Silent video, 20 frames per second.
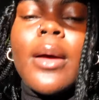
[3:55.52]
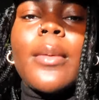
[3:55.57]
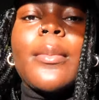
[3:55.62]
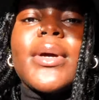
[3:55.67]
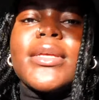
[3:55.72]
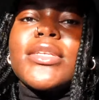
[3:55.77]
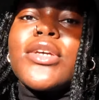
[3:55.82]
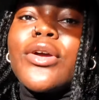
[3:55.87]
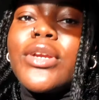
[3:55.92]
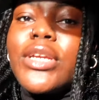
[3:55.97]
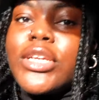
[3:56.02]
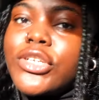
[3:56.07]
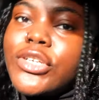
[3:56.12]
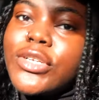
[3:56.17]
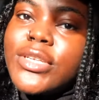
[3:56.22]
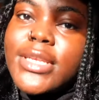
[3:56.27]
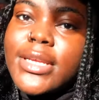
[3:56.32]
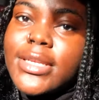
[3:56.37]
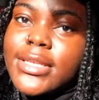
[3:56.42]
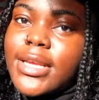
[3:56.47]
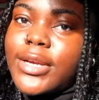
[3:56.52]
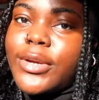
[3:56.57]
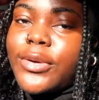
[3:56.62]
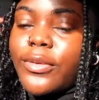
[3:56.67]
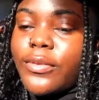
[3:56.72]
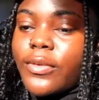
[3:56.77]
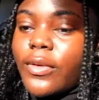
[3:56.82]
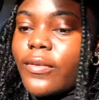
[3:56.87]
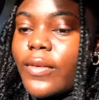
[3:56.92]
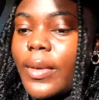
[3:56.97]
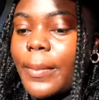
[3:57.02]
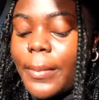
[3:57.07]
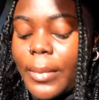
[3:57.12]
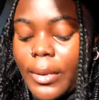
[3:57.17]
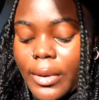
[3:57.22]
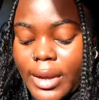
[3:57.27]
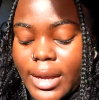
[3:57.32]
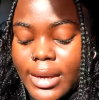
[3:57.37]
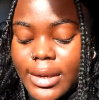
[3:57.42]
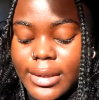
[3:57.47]
But it's currently Tuesday, 2nd of
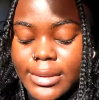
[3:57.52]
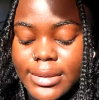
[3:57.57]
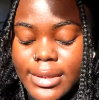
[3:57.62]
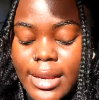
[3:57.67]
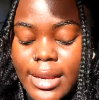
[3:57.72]
November, and it's